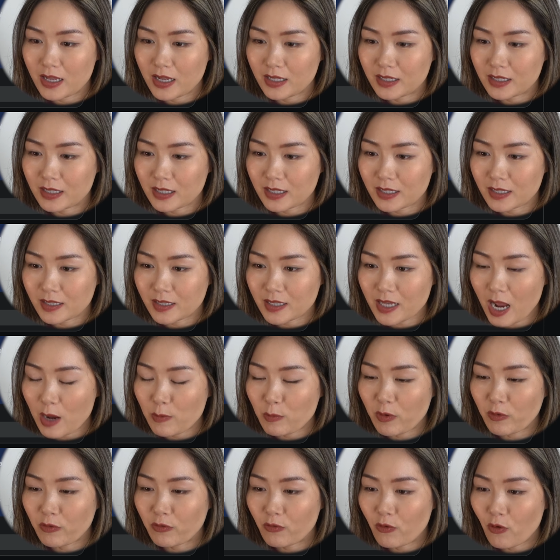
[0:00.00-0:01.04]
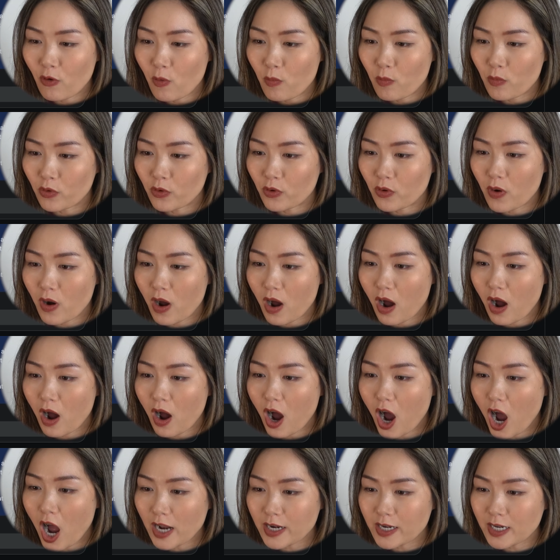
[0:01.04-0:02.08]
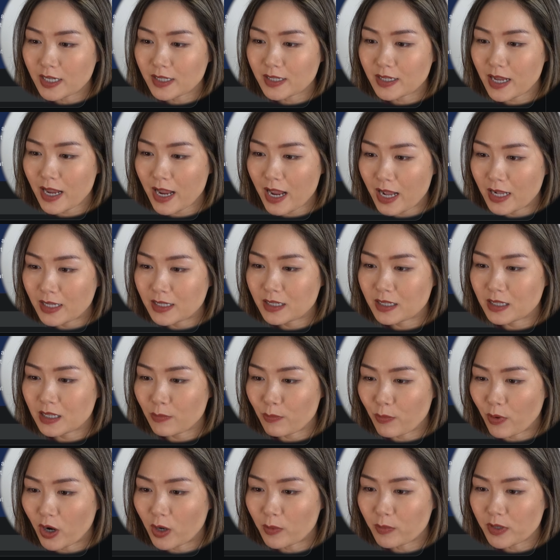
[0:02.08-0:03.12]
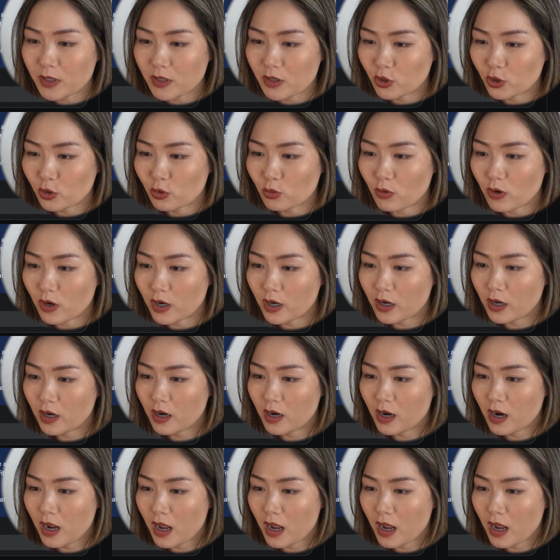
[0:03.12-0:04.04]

It's a sign of former Honest Ed's department store.